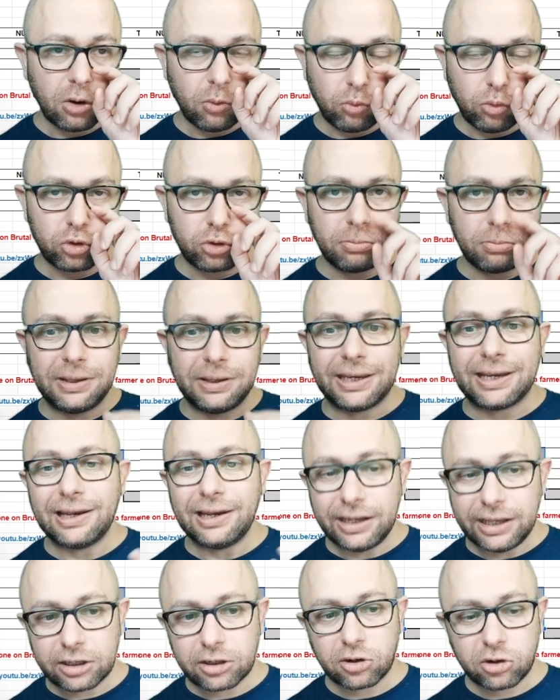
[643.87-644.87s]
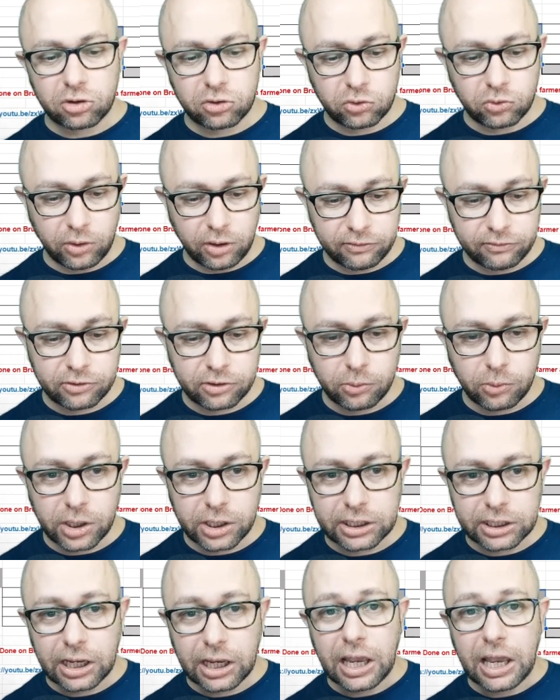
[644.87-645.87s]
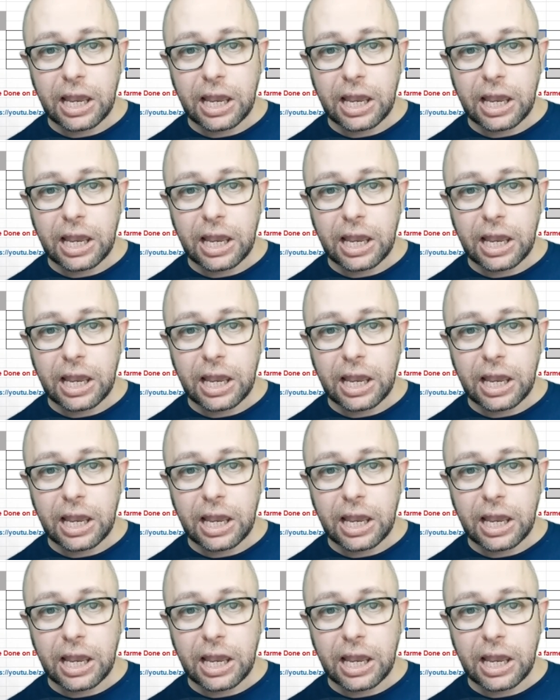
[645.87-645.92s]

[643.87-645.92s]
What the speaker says: would be clearer to everyone.